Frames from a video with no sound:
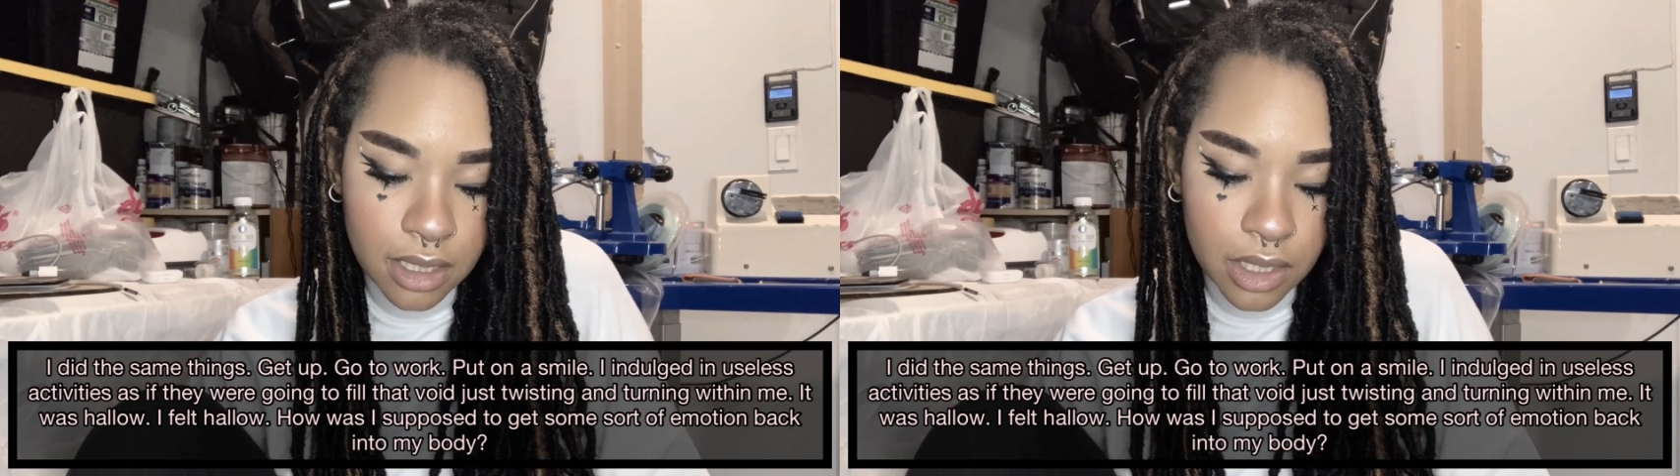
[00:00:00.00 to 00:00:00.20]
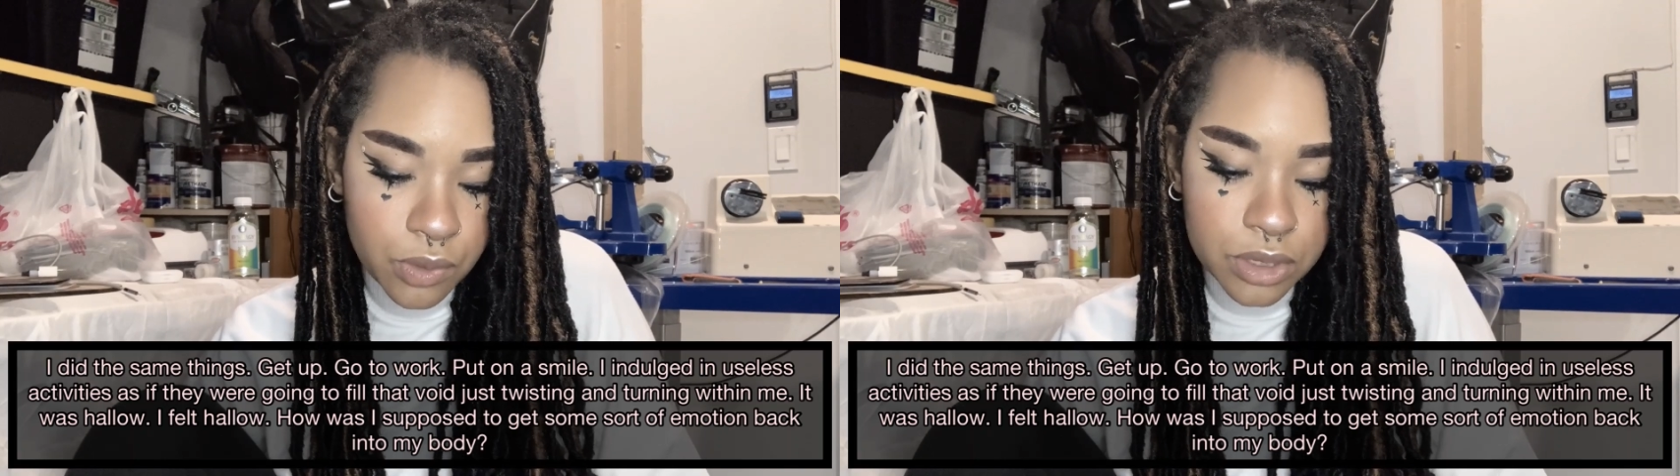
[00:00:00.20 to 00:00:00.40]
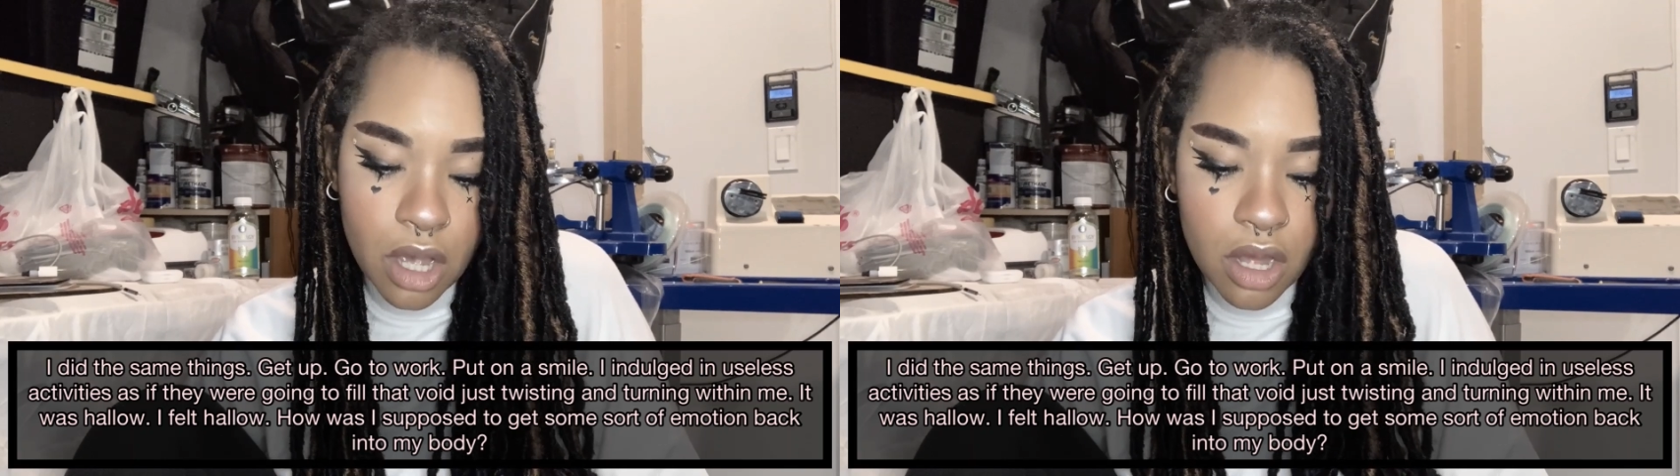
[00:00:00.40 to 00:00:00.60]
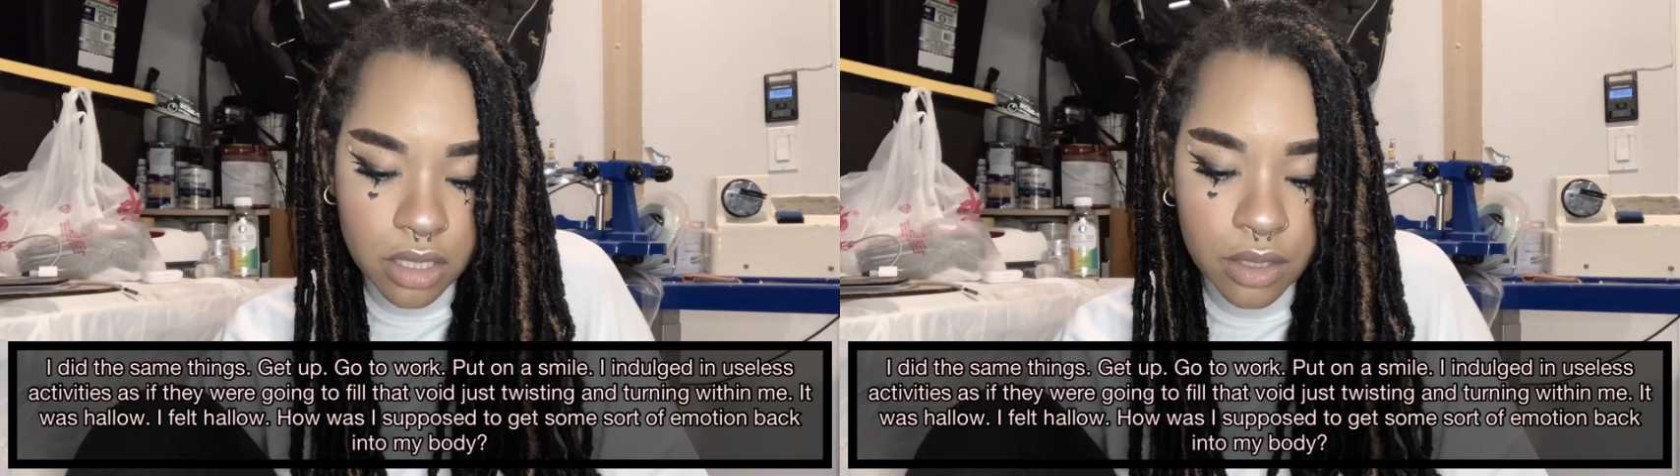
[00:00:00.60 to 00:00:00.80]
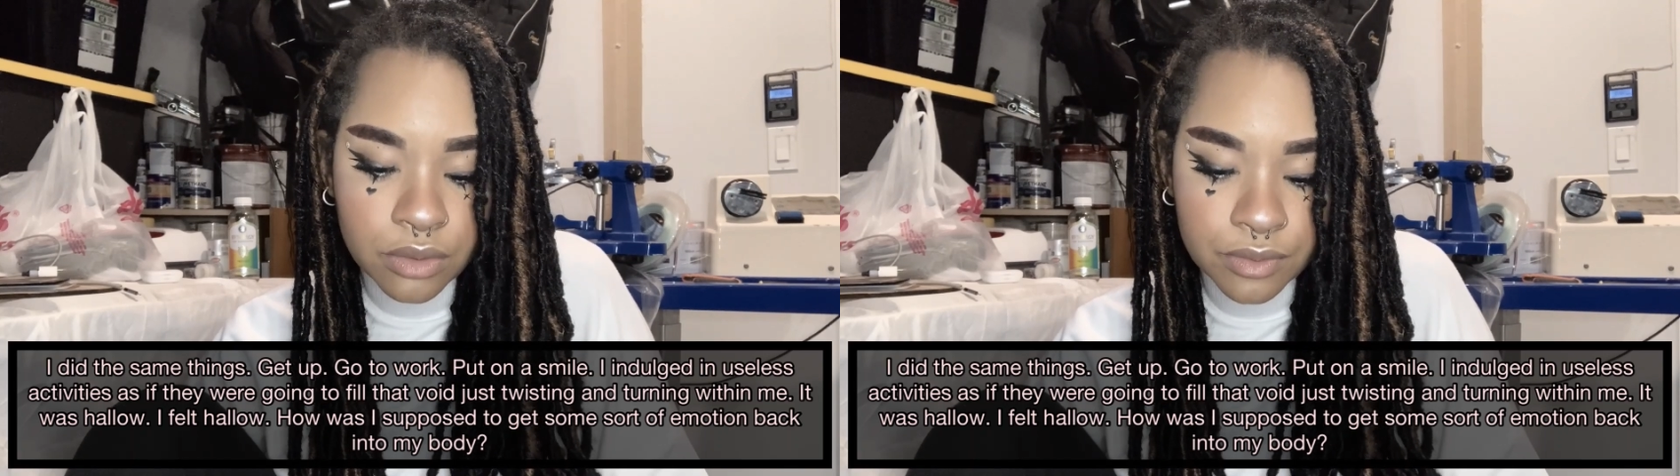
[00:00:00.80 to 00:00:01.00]
It was
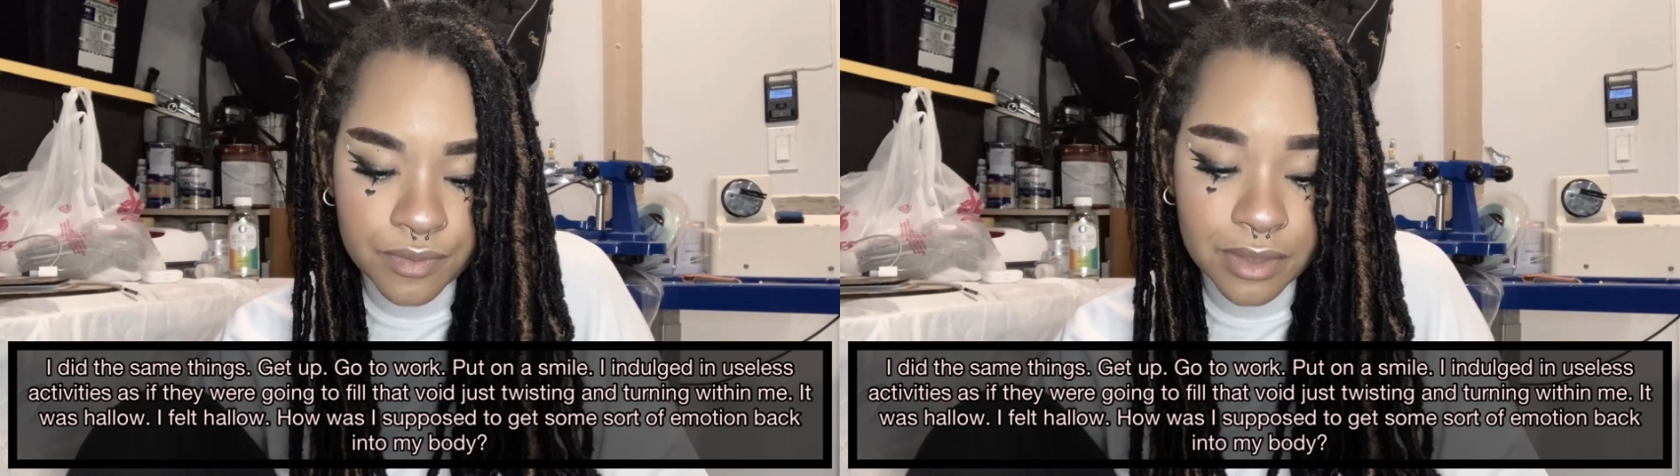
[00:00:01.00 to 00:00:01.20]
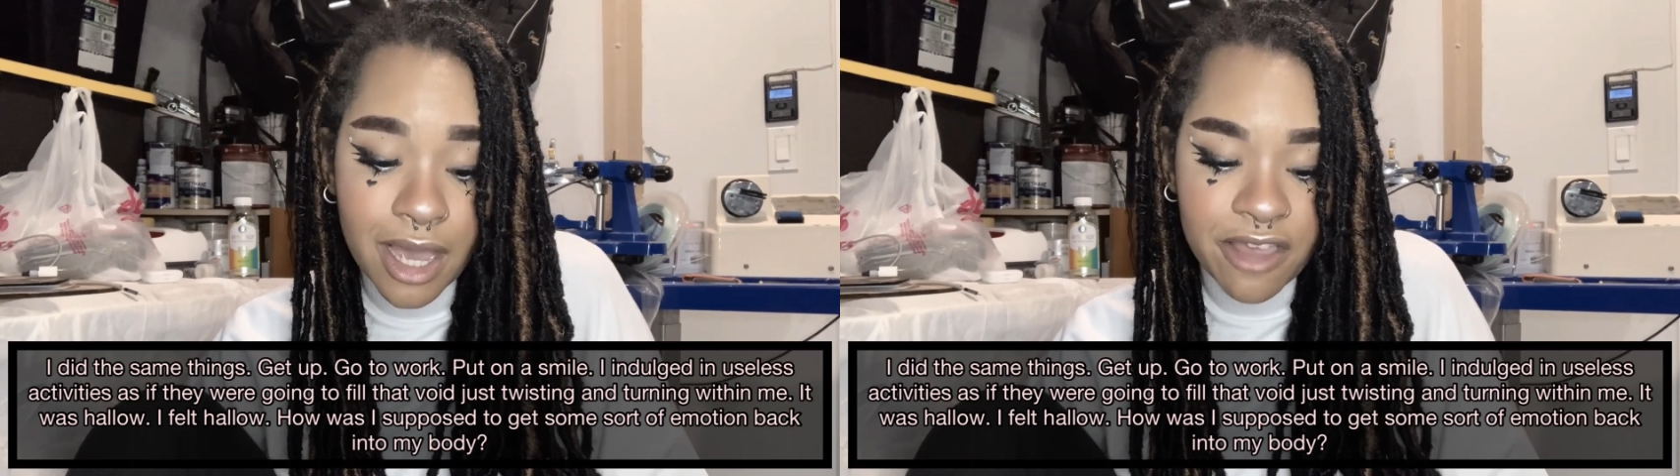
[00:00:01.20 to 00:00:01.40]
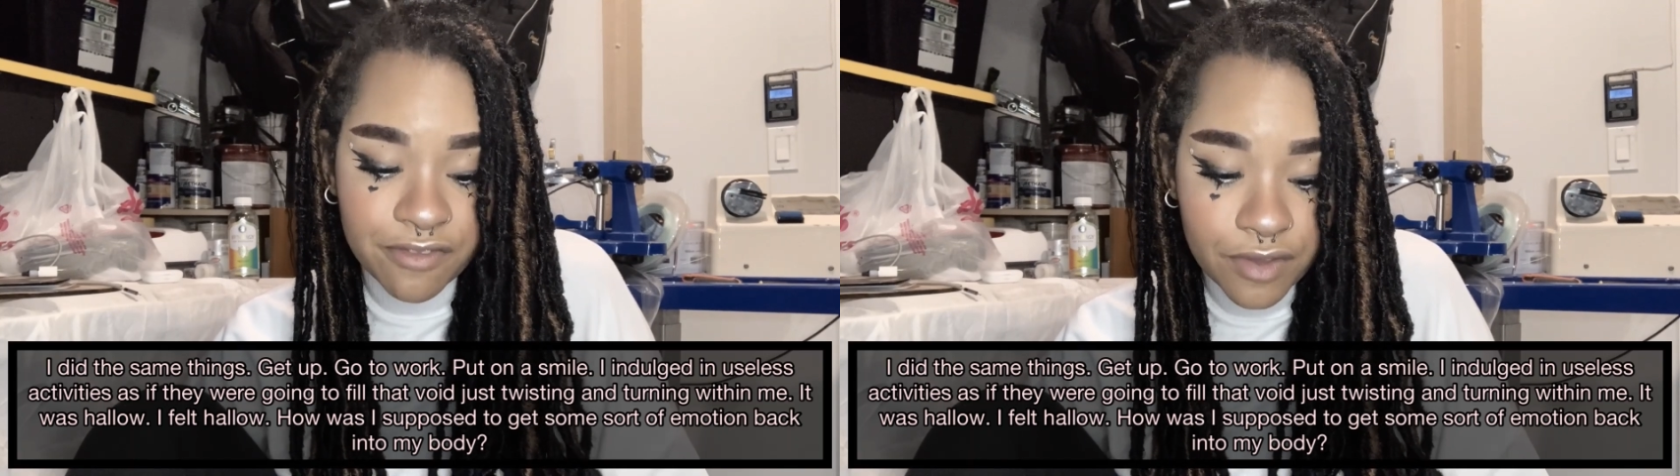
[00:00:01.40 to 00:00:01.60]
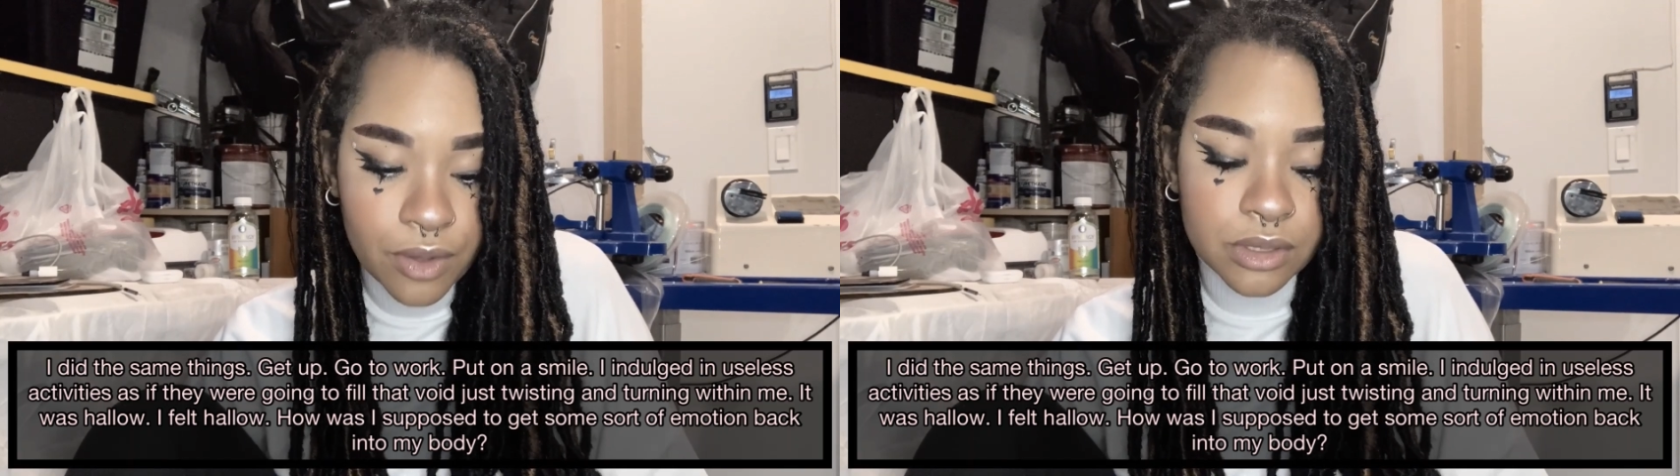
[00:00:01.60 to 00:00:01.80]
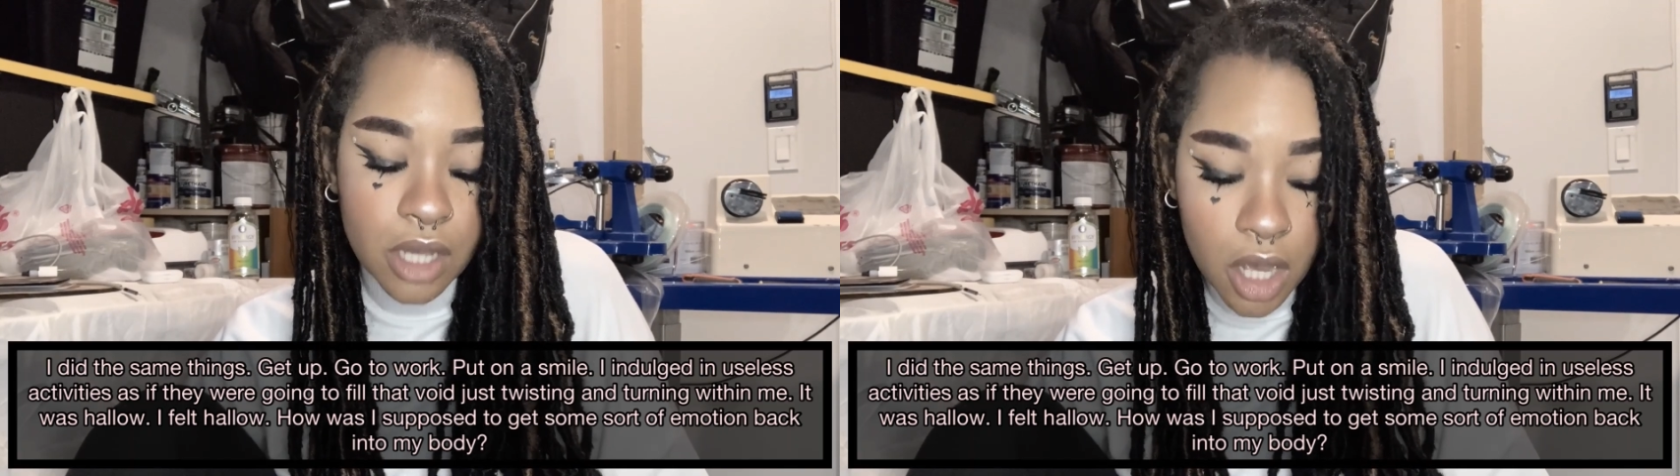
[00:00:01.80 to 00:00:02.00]
hollow. I
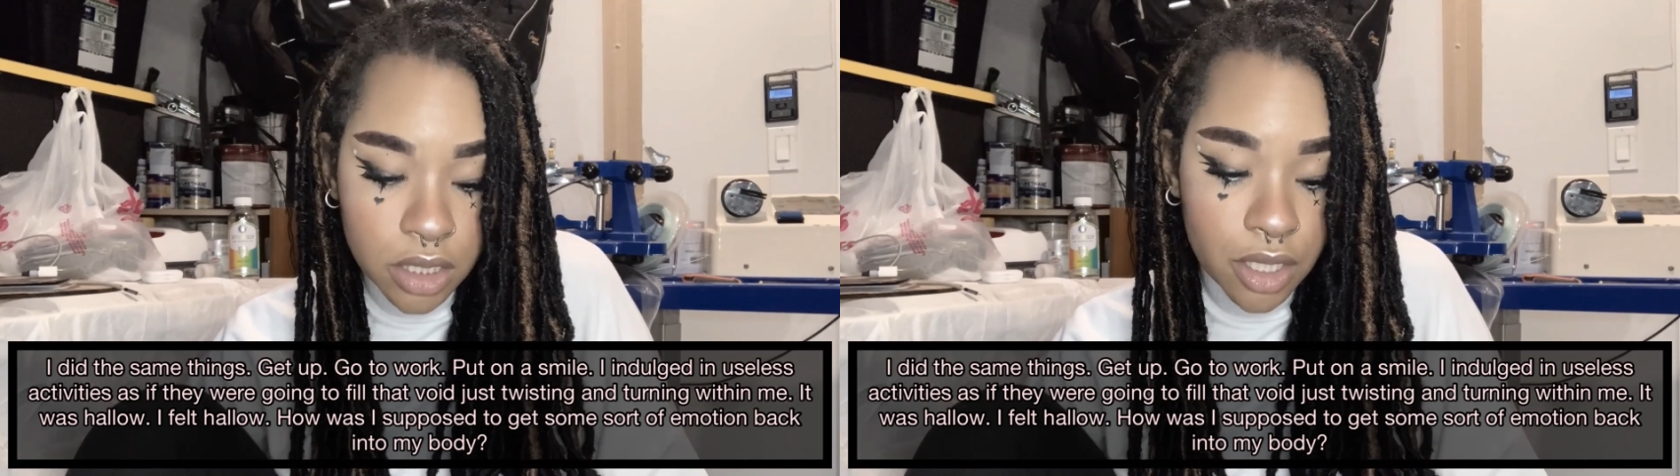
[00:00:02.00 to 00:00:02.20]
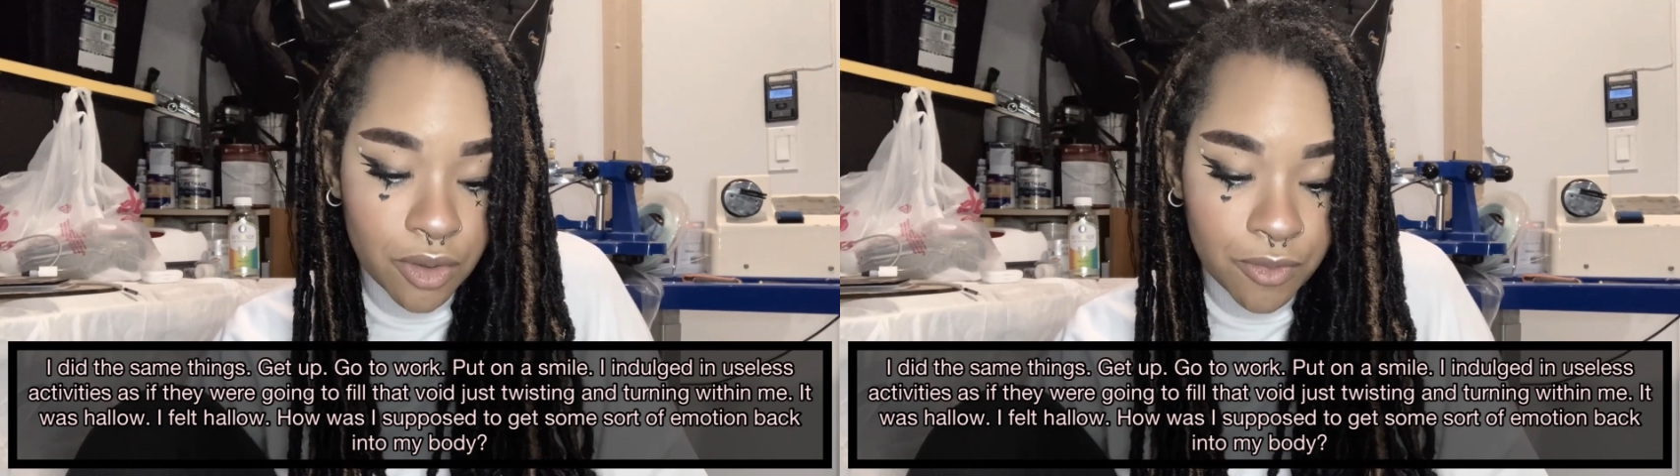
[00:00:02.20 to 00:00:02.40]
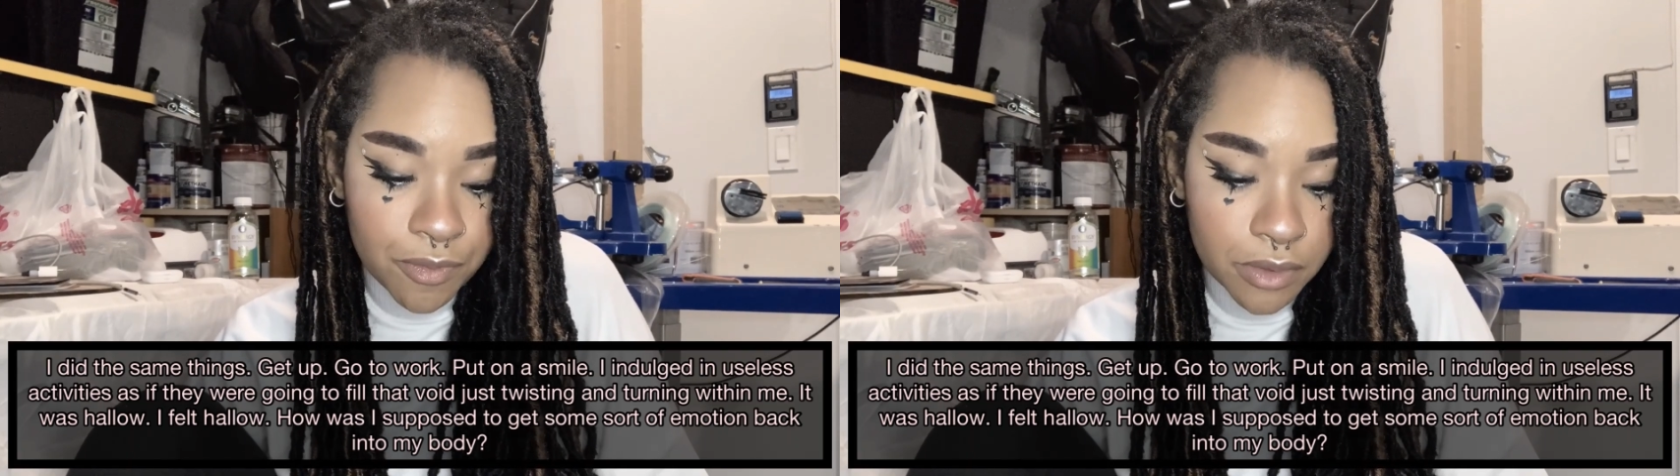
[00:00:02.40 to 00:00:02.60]
felt hollow.